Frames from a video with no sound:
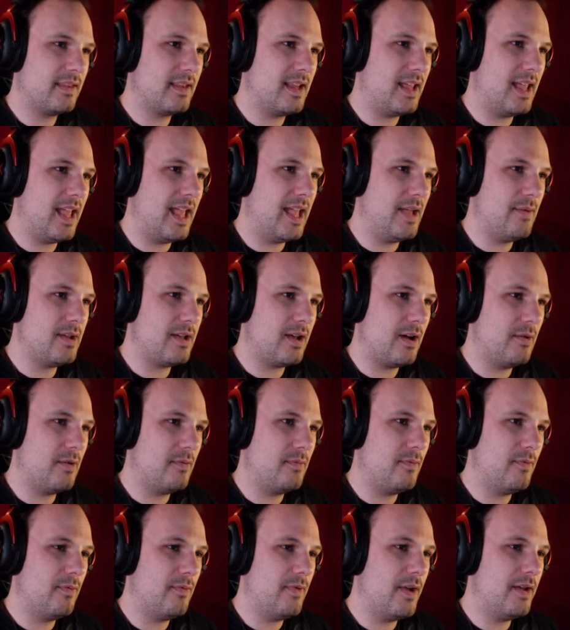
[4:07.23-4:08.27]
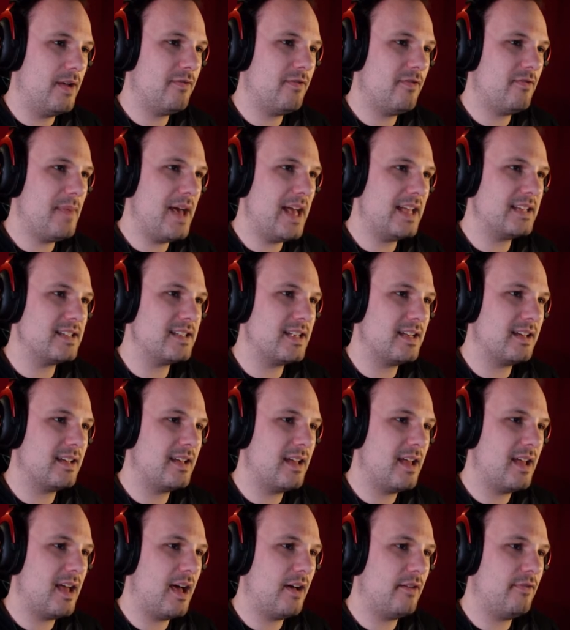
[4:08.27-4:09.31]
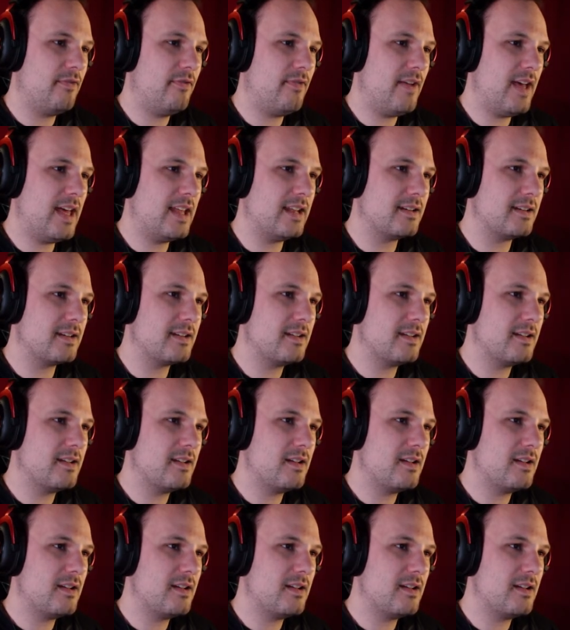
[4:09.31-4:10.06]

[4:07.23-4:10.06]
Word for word: Here we go. Whiff of magic, a feather,